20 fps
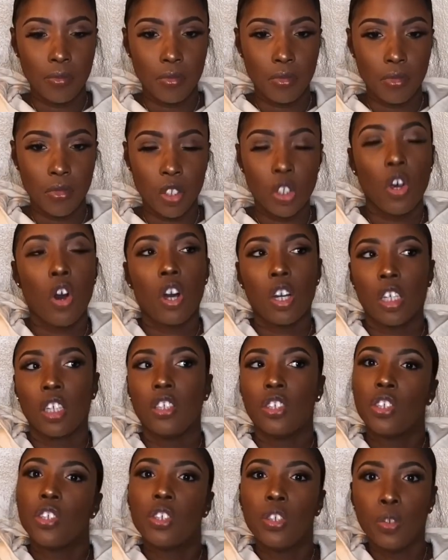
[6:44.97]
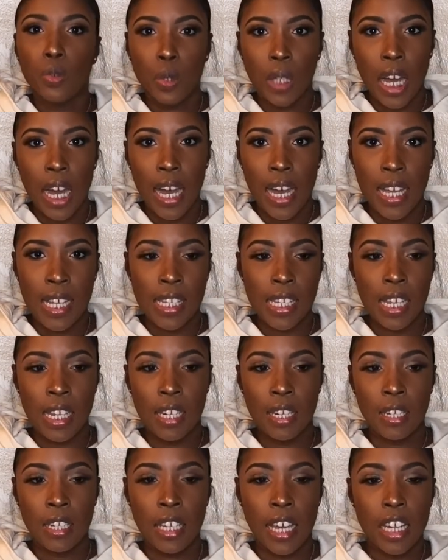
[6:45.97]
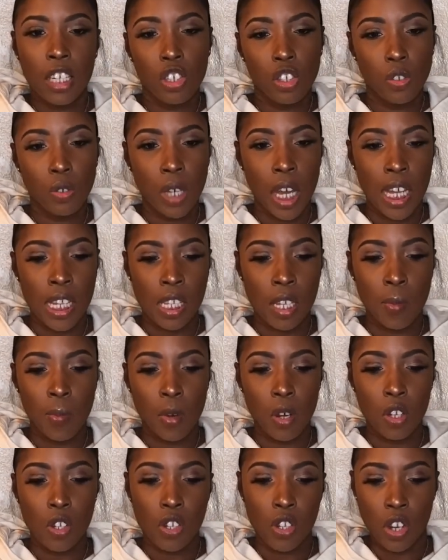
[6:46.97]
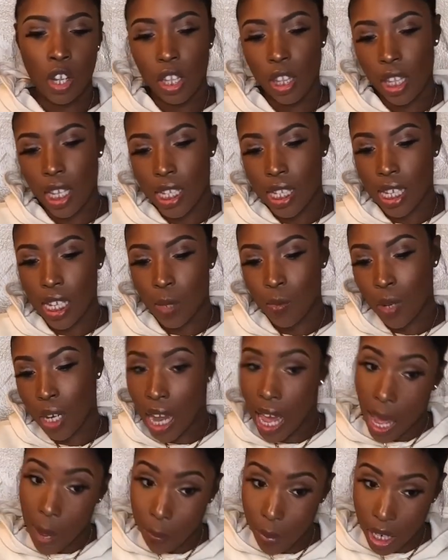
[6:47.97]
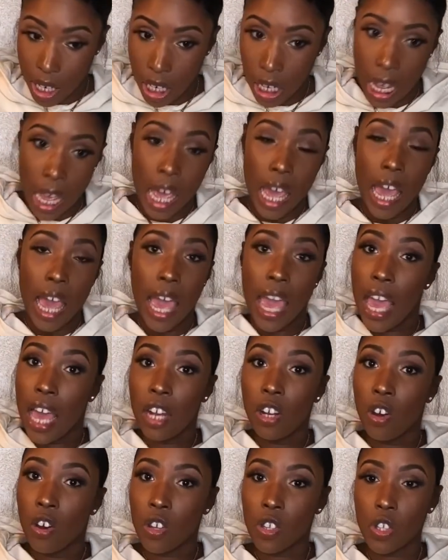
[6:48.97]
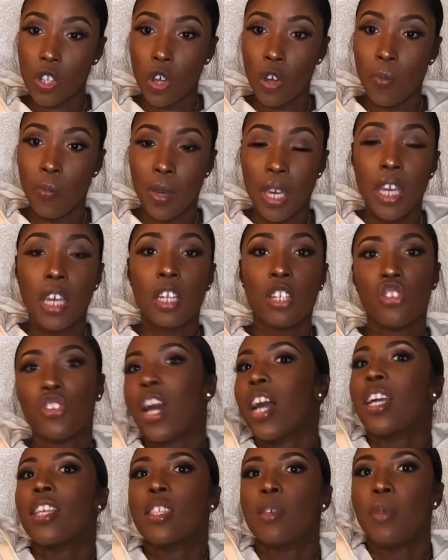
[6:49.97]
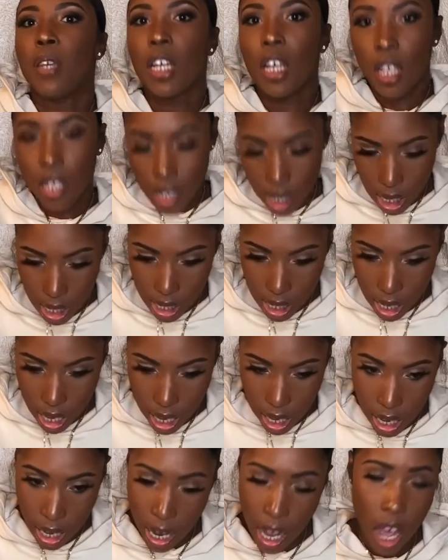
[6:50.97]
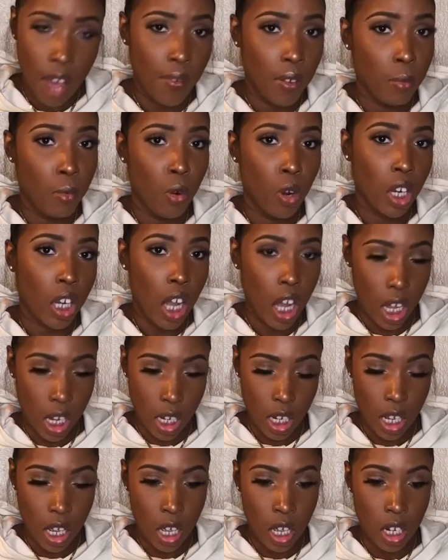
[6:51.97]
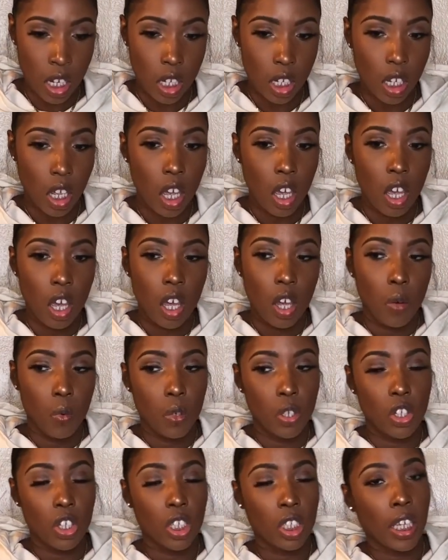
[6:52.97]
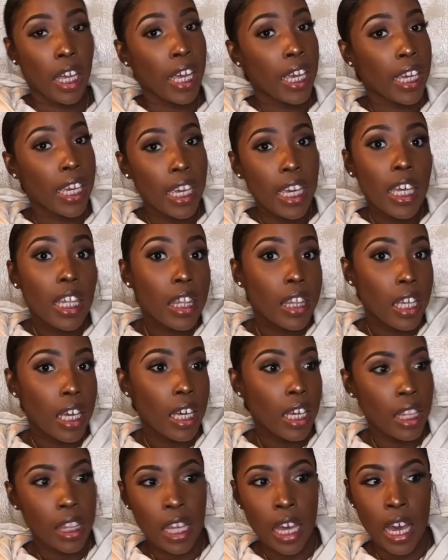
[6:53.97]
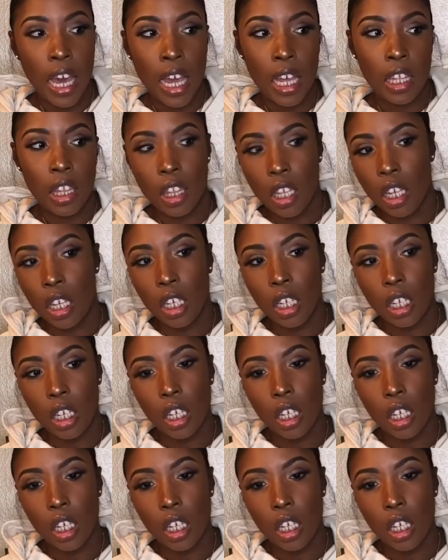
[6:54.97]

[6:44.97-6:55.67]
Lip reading: talking to you guys and catching you guys up on certain things that's been happening, and also being trying to be consistent and having more content, which is a key thing that I think